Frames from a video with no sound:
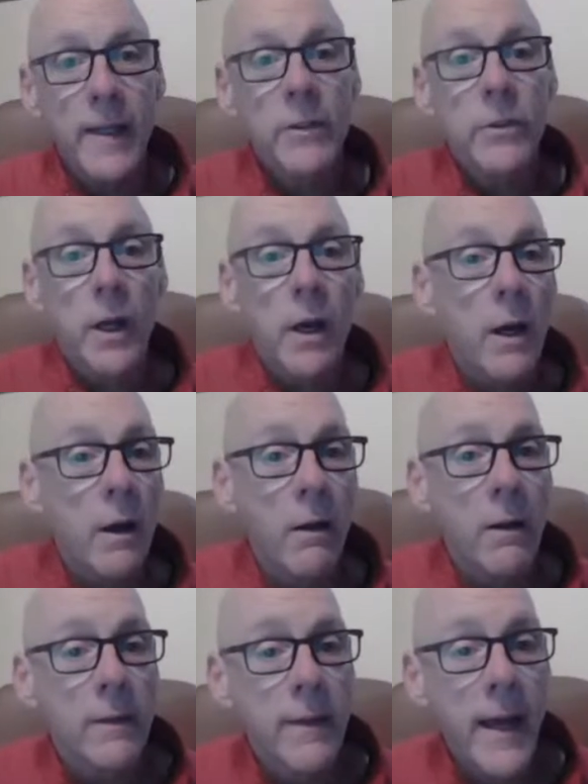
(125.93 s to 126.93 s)
into
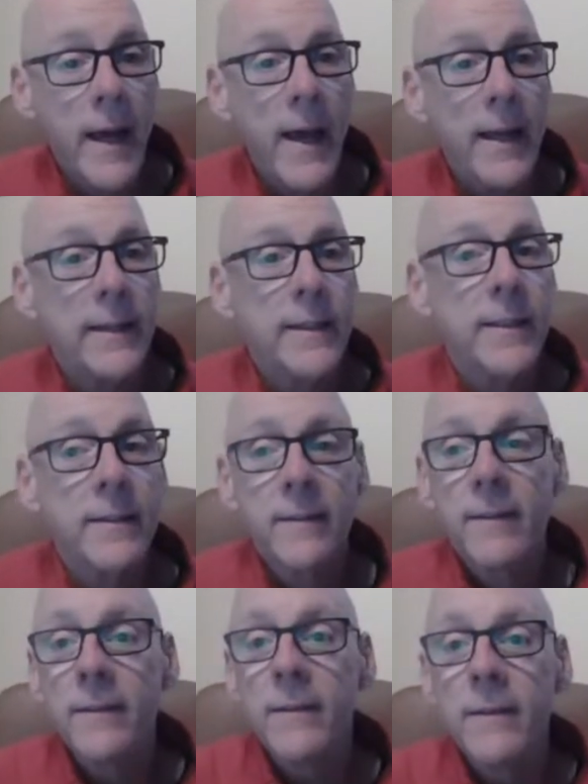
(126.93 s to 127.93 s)
all of that
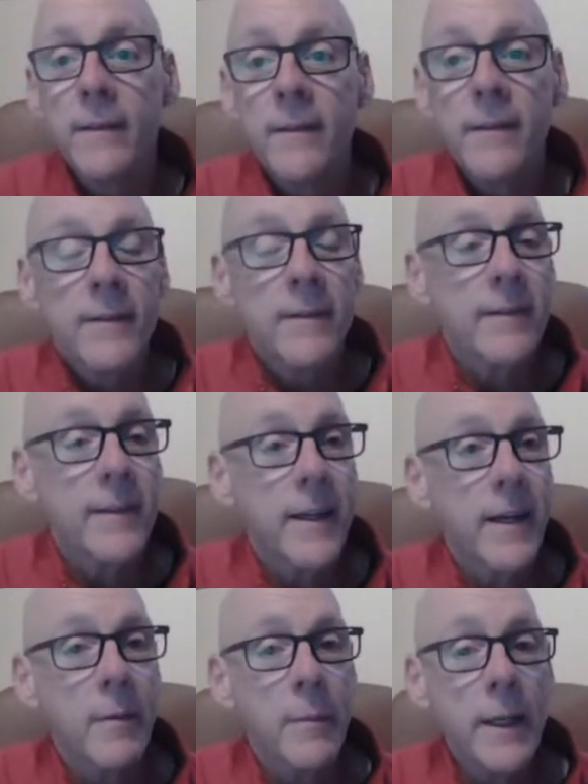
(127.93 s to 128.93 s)

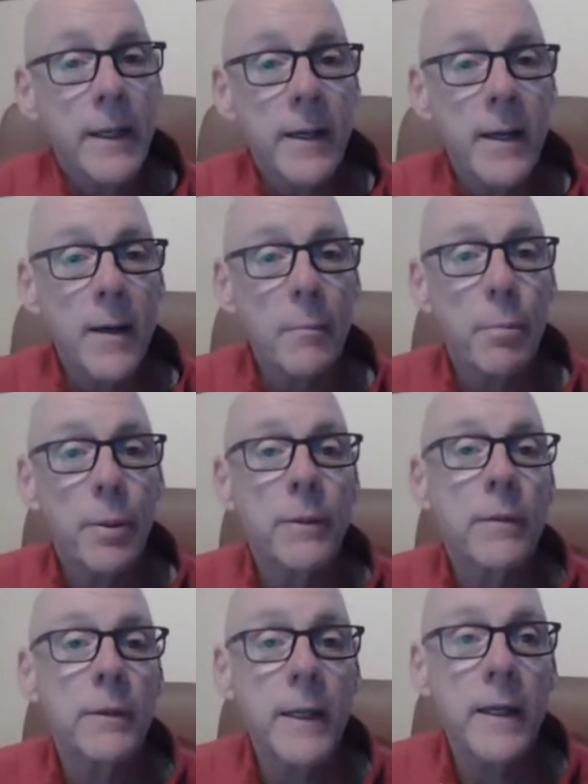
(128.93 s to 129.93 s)
coming up
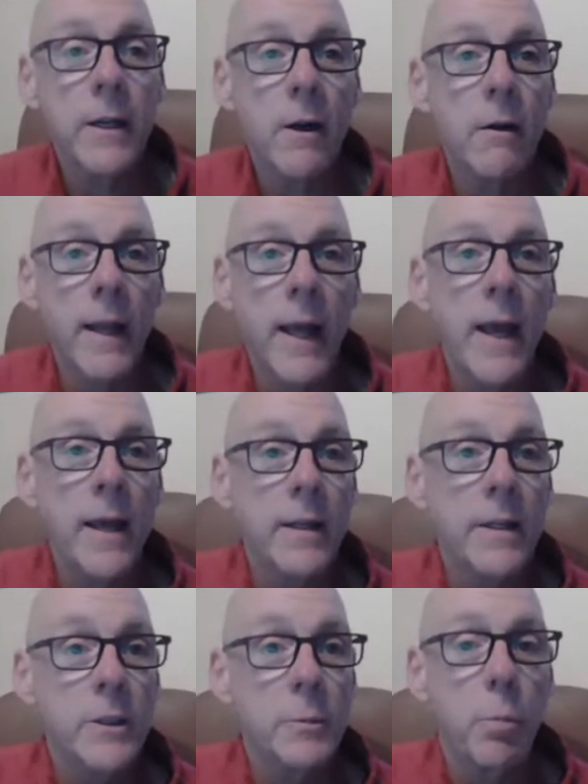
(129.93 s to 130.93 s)
in our
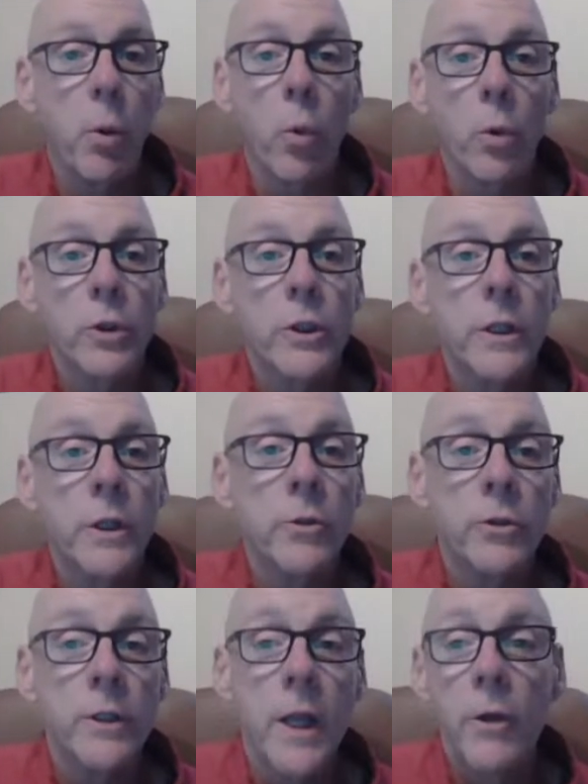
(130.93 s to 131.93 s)
Nana's Porch
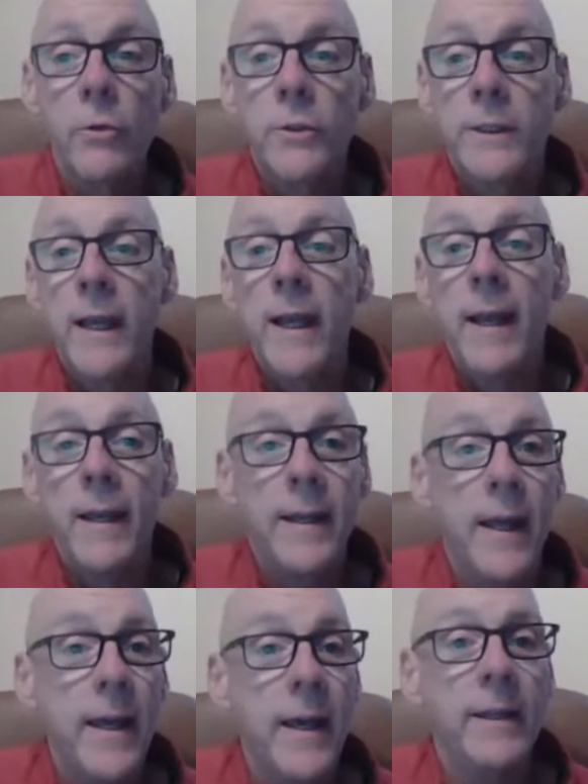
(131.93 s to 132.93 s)
News Notes and
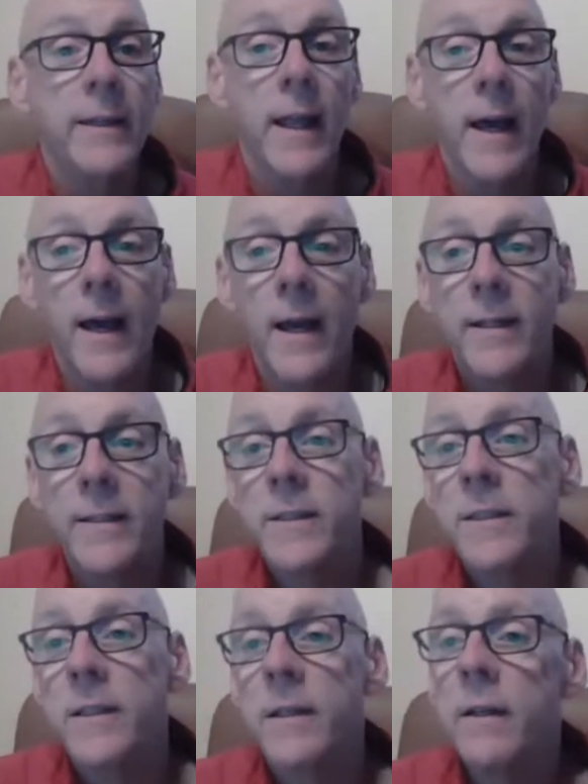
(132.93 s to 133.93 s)

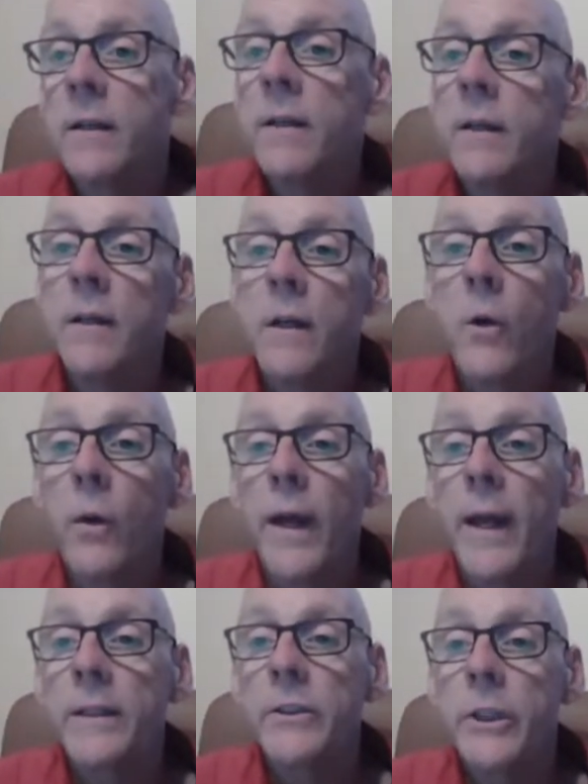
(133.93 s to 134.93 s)
Headlines go
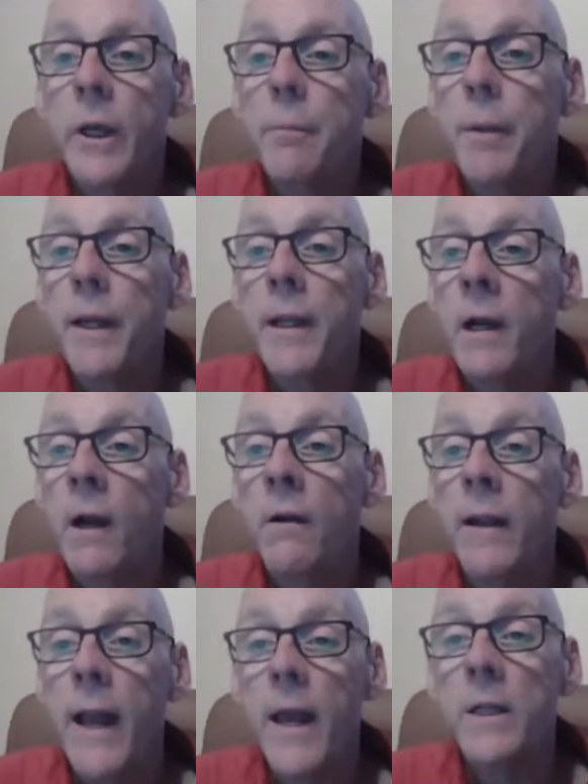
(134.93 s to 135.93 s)
ahead and jump in our
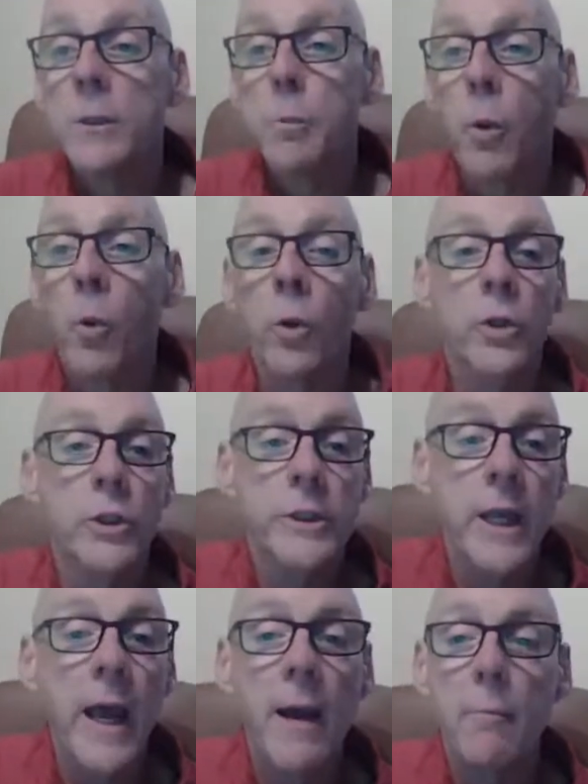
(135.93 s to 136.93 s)
Nana's Porch
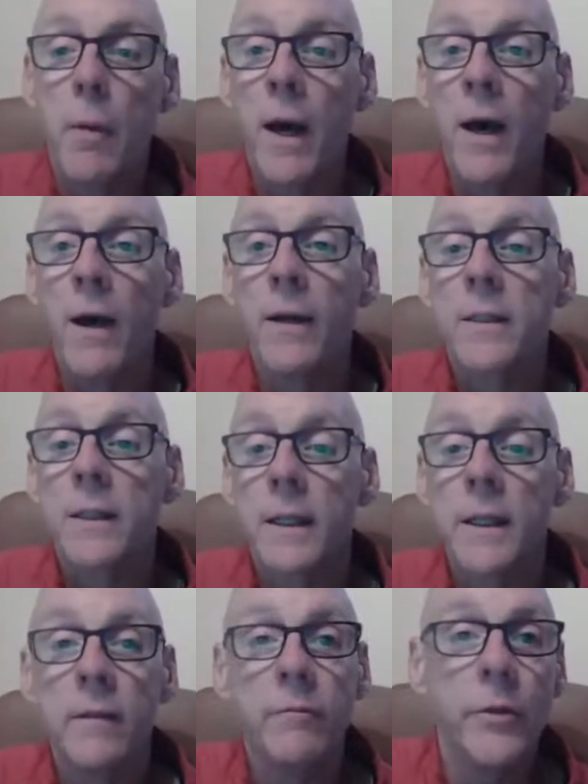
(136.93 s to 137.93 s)
chat box.
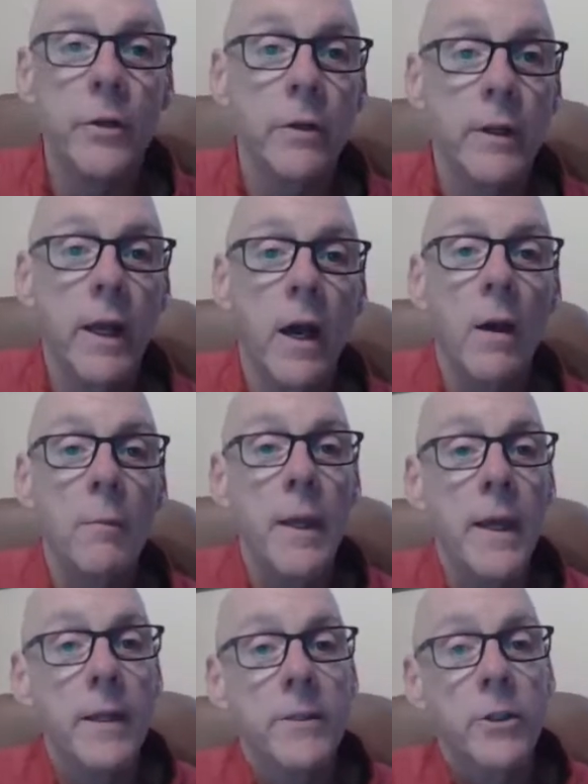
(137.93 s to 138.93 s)
Leave your
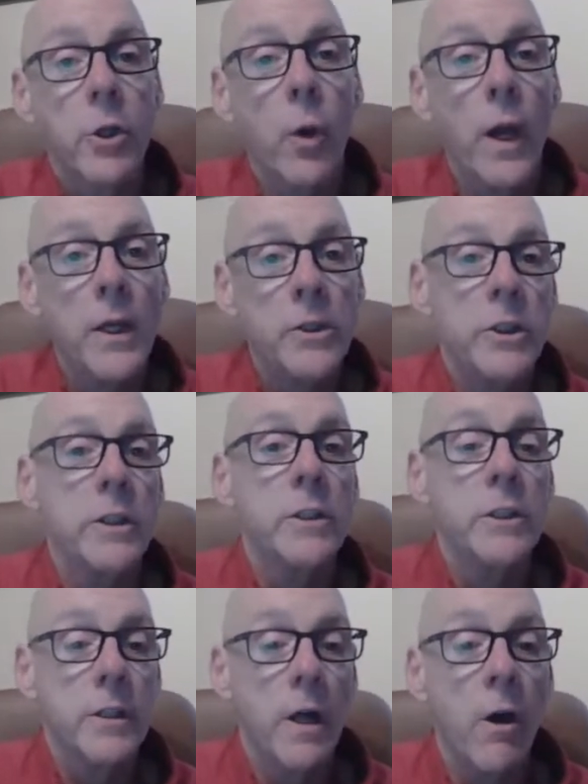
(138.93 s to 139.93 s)
comments,
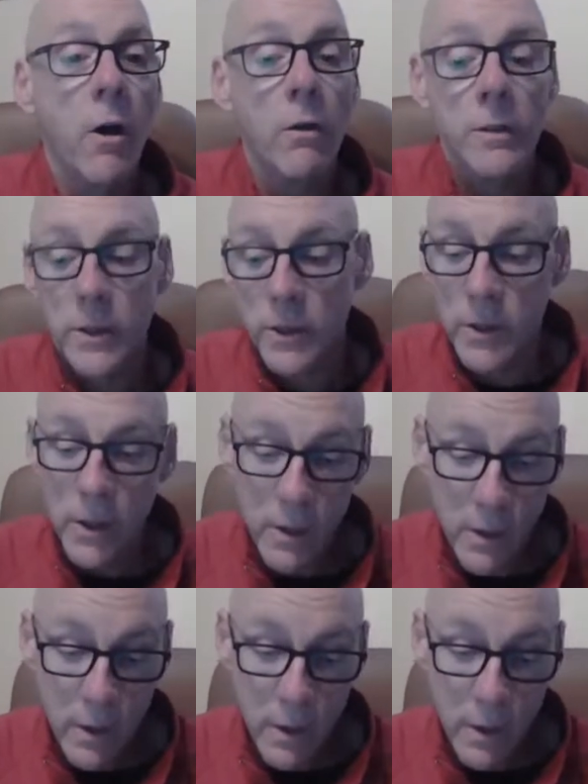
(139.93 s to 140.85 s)
questions, thoughts.